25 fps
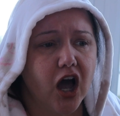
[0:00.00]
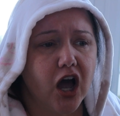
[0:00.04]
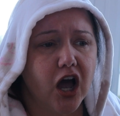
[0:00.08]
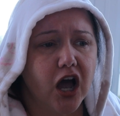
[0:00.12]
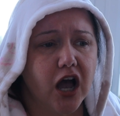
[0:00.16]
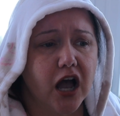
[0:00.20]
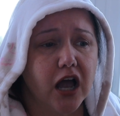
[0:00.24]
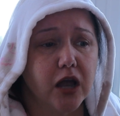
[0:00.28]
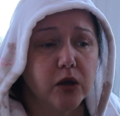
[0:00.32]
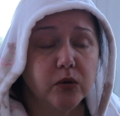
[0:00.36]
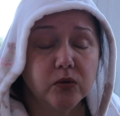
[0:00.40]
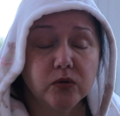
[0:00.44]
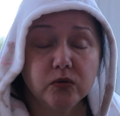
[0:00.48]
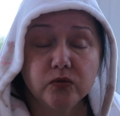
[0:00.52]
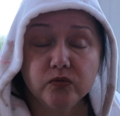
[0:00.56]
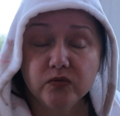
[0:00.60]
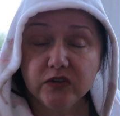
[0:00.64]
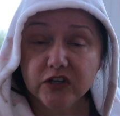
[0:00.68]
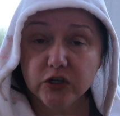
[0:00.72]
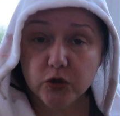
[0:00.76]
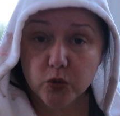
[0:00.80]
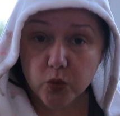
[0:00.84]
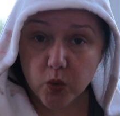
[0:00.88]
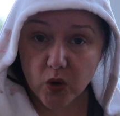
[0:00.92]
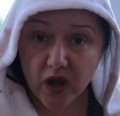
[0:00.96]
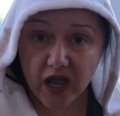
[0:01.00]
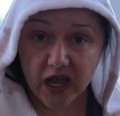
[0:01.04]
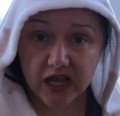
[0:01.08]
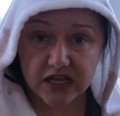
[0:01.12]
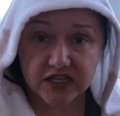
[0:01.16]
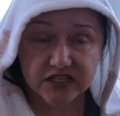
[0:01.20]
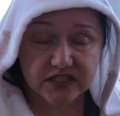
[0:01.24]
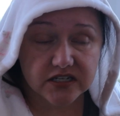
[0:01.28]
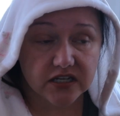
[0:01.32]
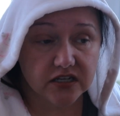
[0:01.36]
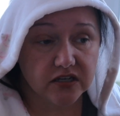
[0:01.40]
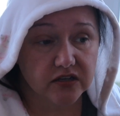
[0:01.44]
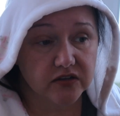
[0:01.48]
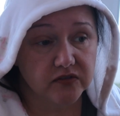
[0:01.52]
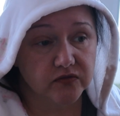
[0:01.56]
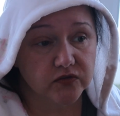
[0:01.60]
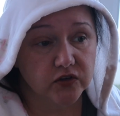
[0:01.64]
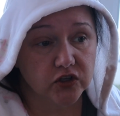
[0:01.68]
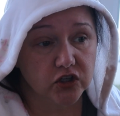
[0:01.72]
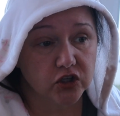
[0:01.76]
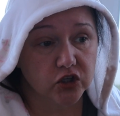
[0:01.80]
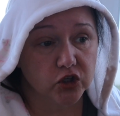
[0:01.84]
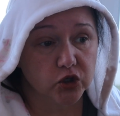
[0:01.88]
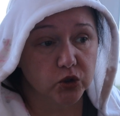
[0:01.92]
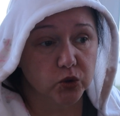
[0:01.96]
I will request
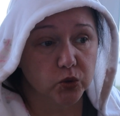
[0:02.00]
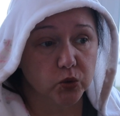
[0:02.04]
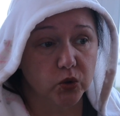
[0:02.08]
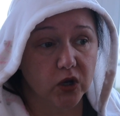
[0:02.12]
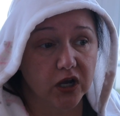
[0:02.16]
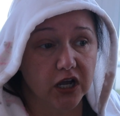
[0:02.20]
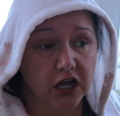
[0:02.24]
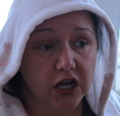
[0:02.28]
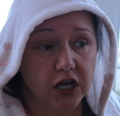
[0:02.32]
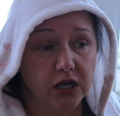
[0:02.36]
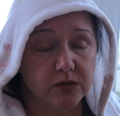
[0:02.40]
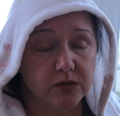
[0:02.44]
of you